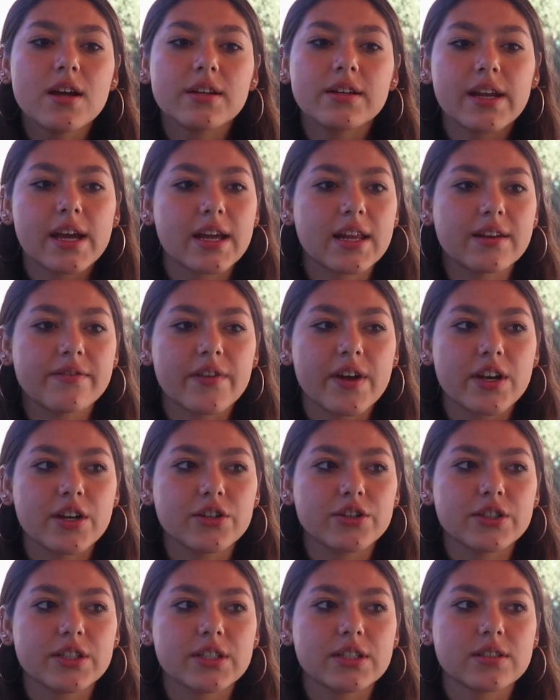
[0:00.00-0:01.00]
negative
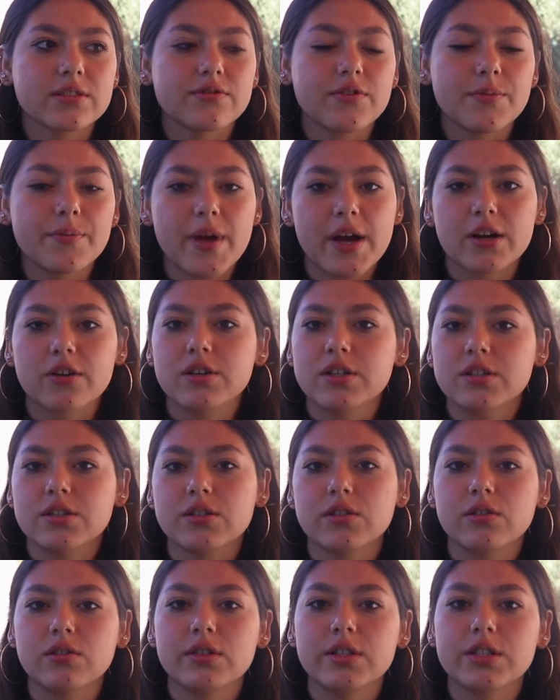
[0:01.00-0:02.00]
energies from that
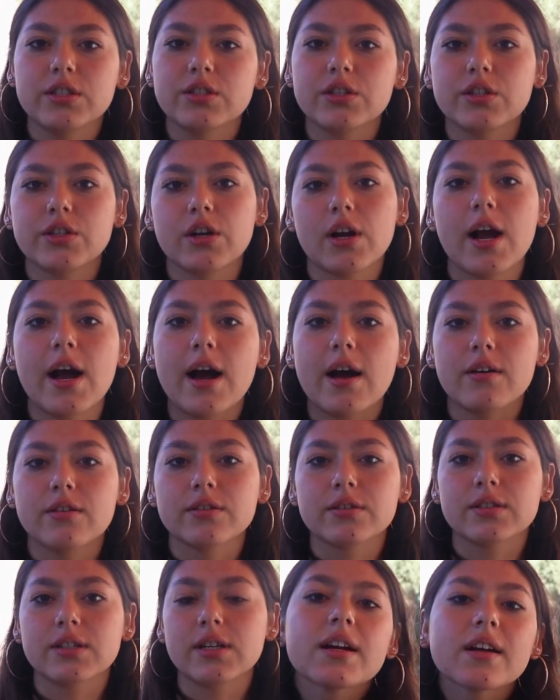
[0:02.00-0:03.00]
crystal into your
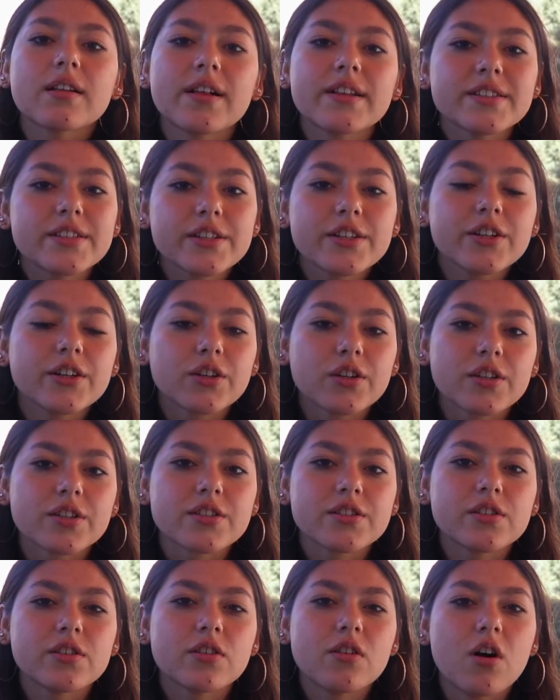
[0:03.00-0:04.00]
house. Cleansing your
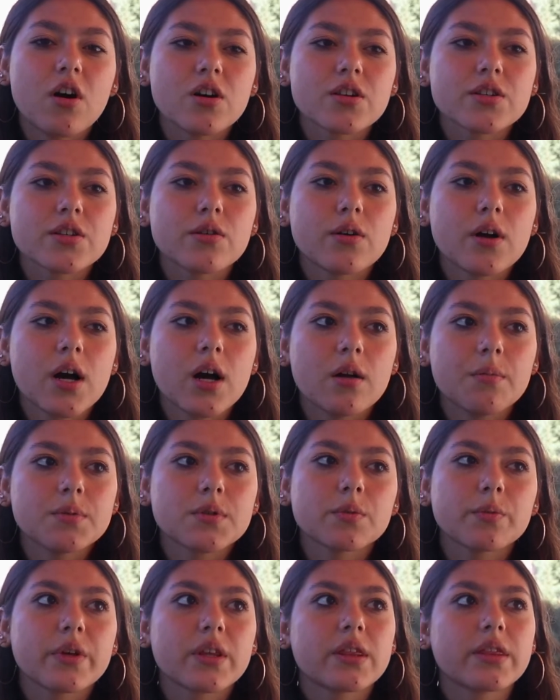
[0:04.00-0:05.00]
crystal also
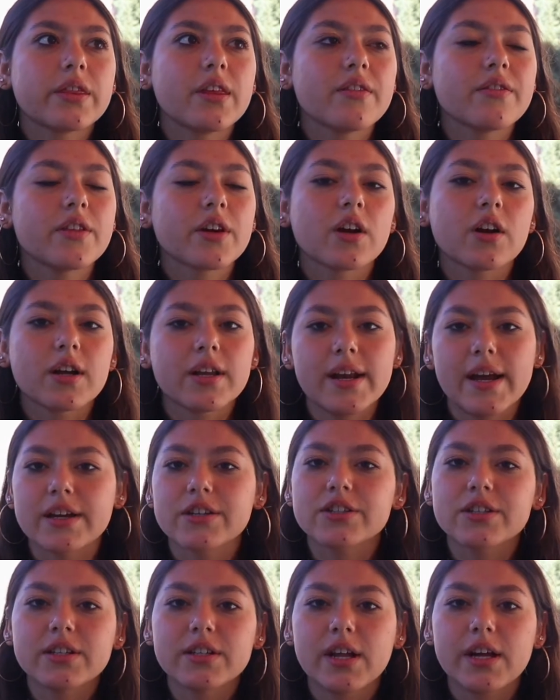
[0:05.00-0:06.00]
helps with the
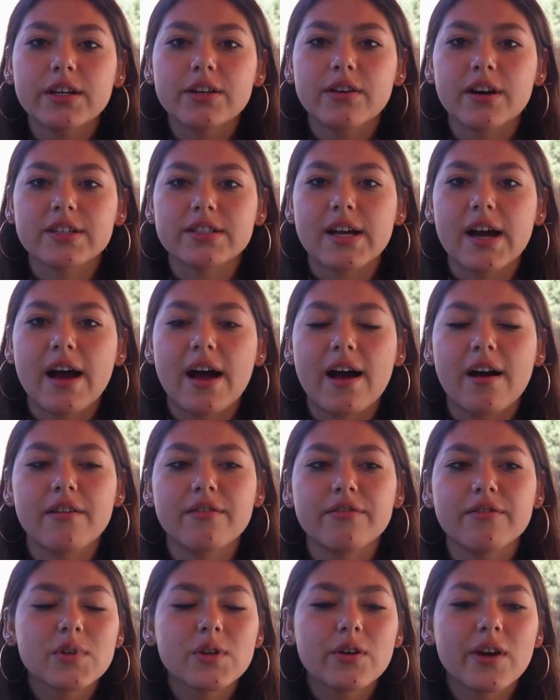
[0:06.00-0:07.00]
connection that you guys have.
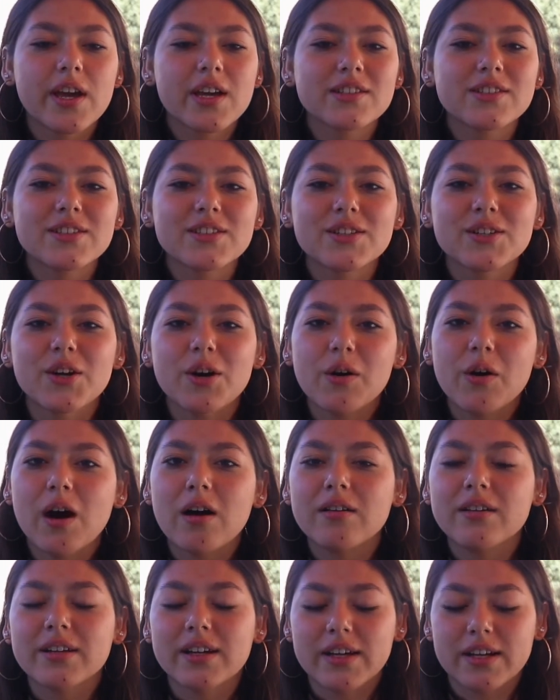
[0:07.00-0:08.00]
You can't just go
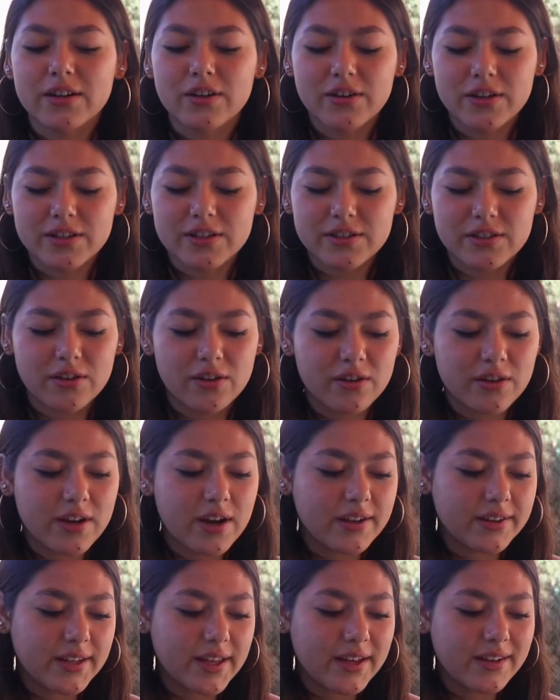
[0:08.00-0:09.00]
out and get a crystal
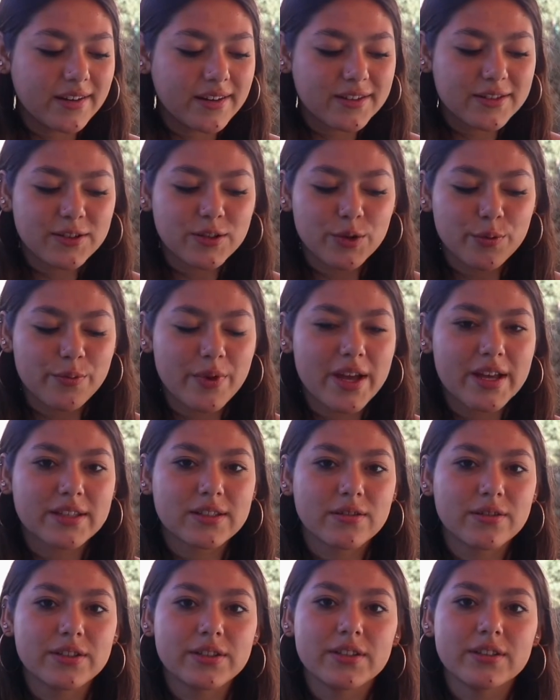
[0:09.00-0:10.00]
and then assume that it's
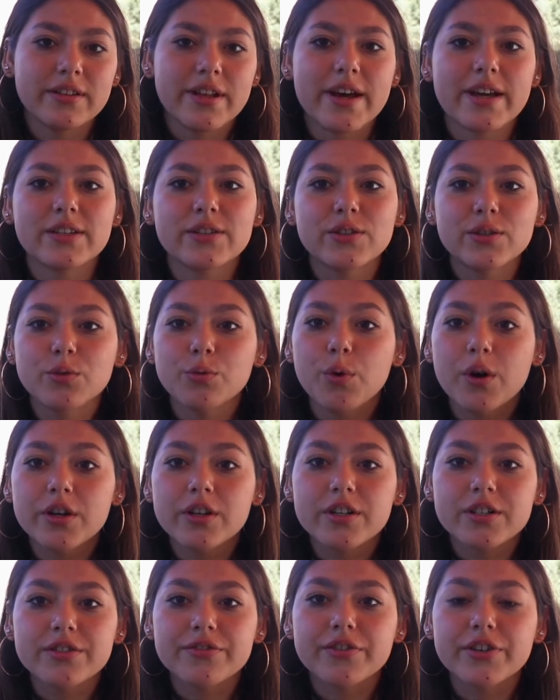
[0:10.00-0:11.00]
going to like do
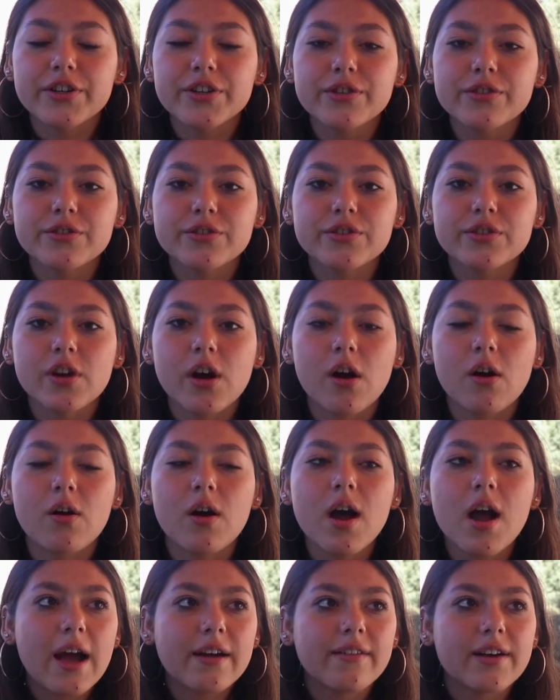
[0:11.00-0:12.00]
wonders for you. So
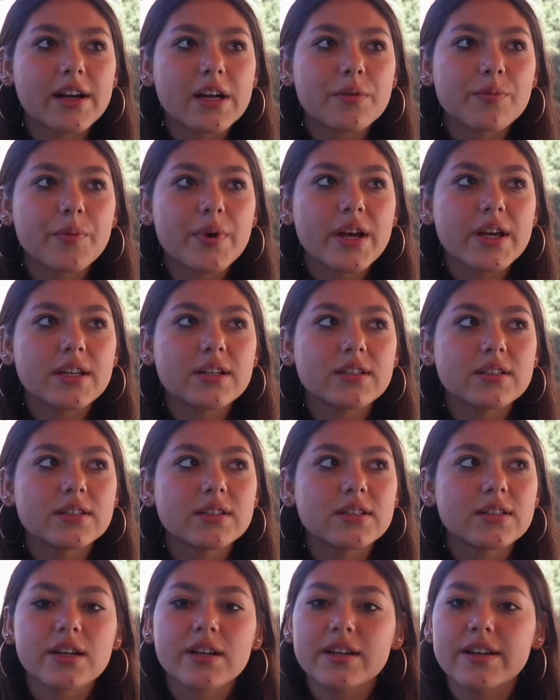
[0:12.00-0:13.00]
I
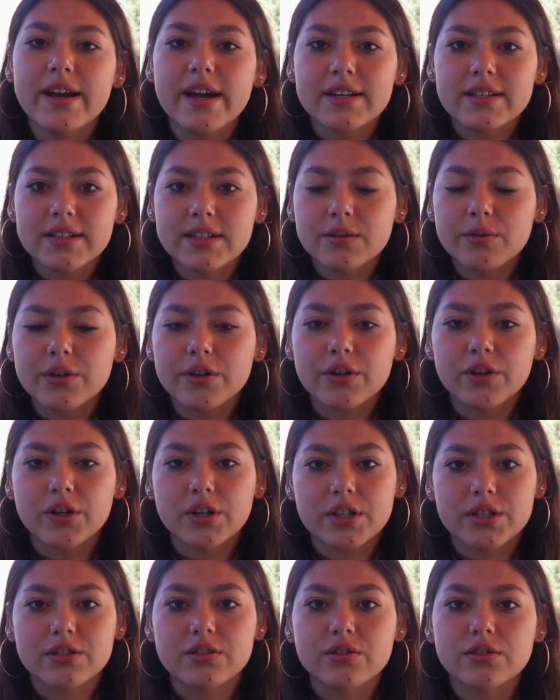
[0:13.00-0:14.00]
recommend connecting with your
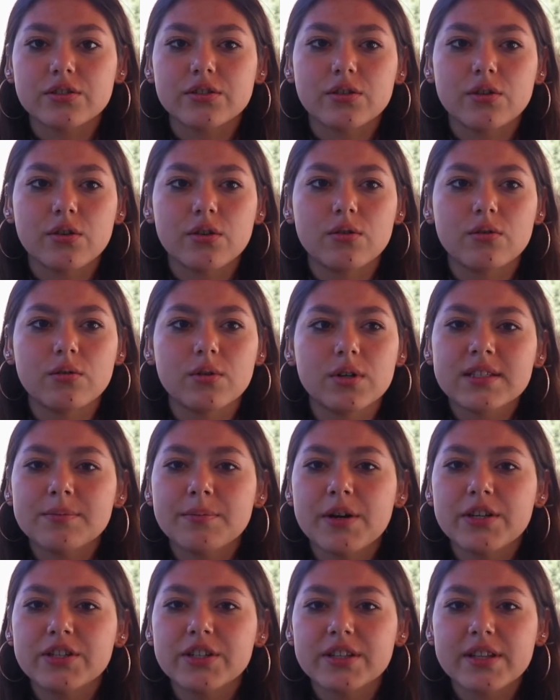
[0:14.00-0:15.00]
crystals, so
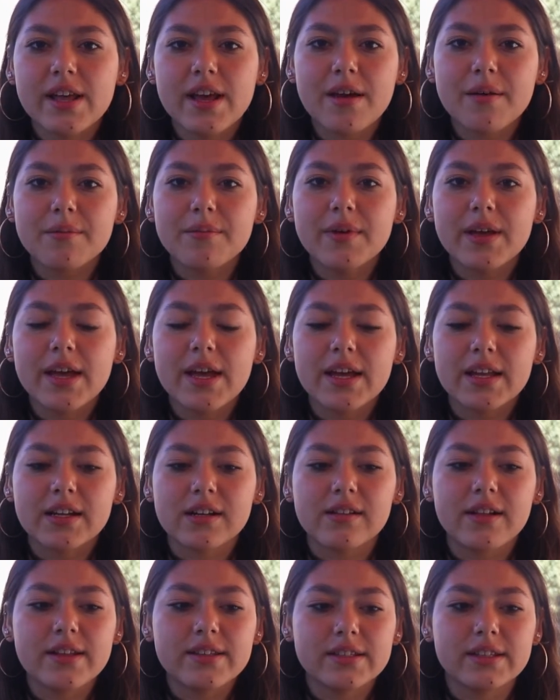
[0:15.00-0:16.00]
smudging them and
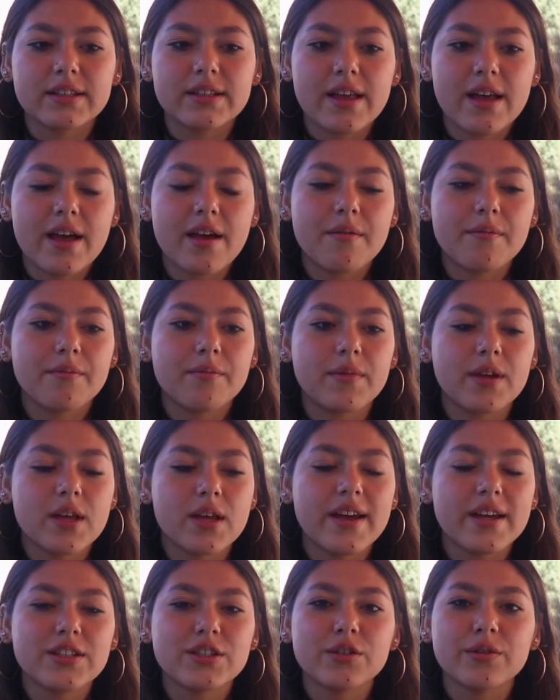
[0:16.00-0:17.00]
cleansing them
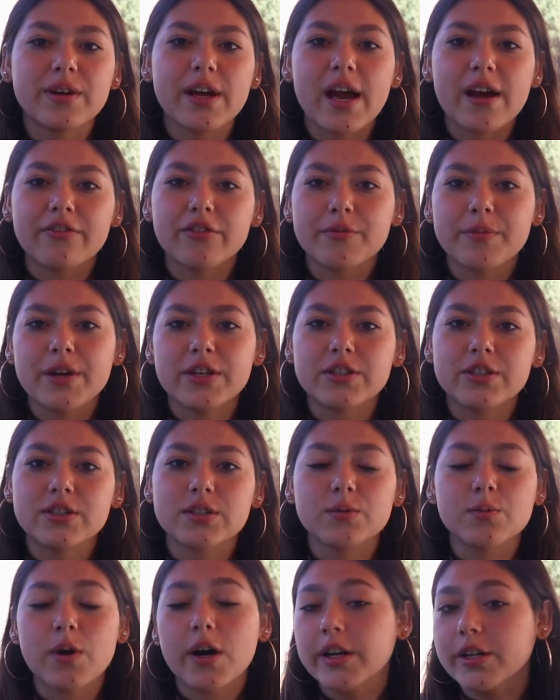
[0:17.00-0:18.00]
and doing
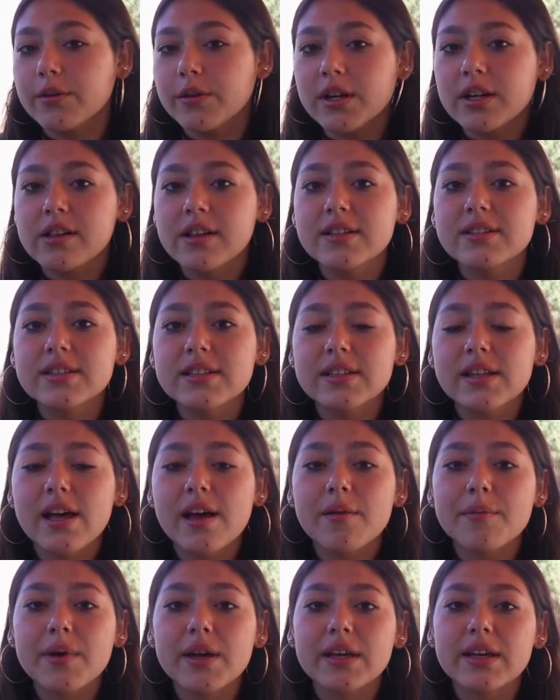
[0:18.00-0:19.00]
affirmations while you are cleansing
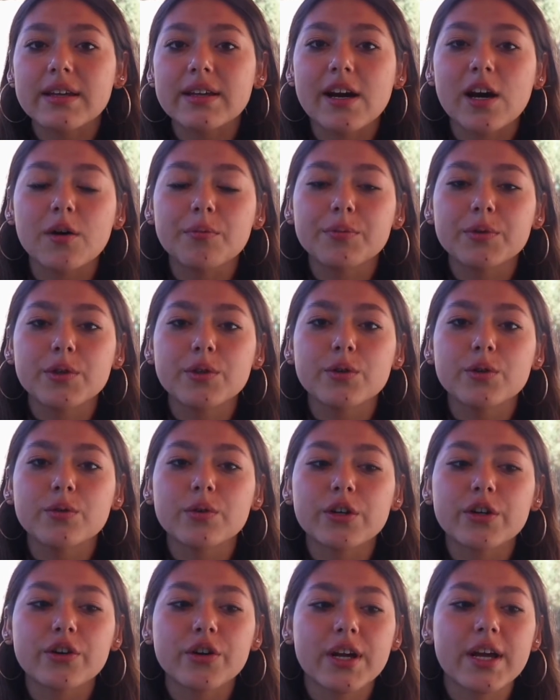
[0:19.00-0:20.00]
them can help
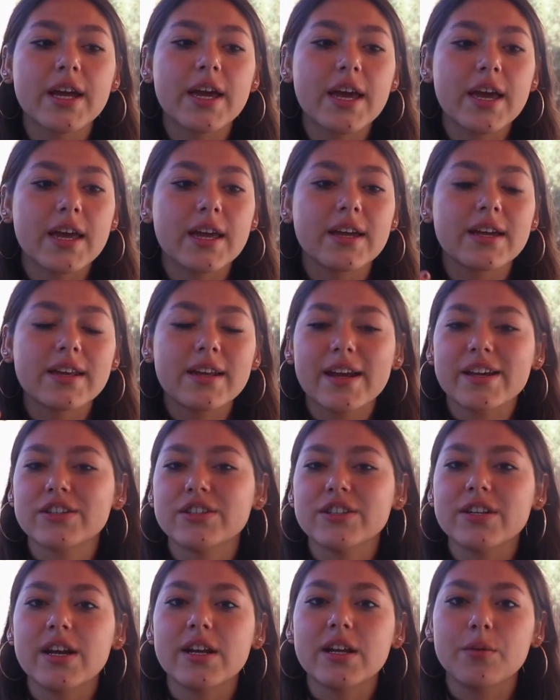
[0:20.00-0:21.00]
you create a
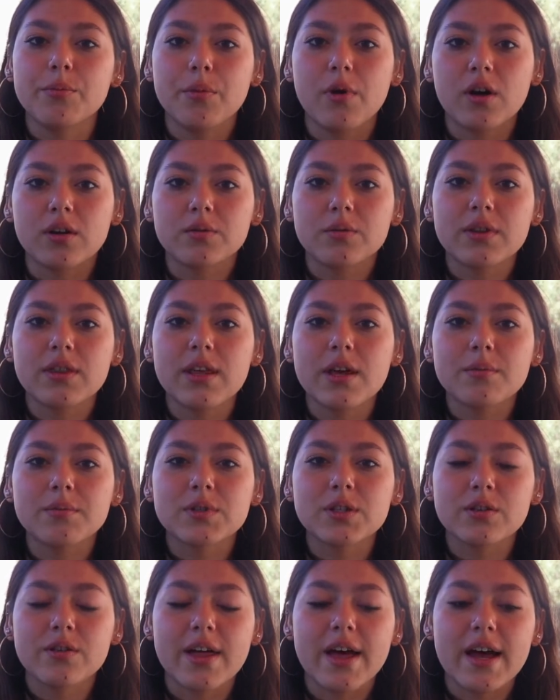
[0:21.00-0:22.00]
connection and a bond with them
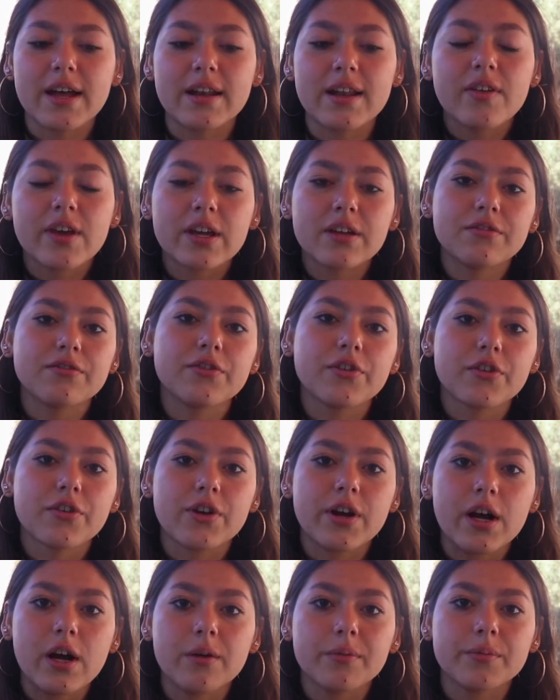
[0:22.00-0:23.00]
so that they can
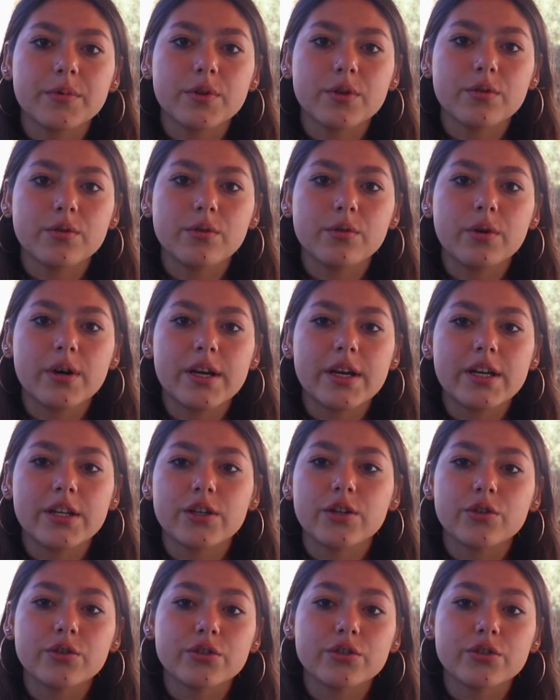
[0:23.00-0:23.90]
further help you in your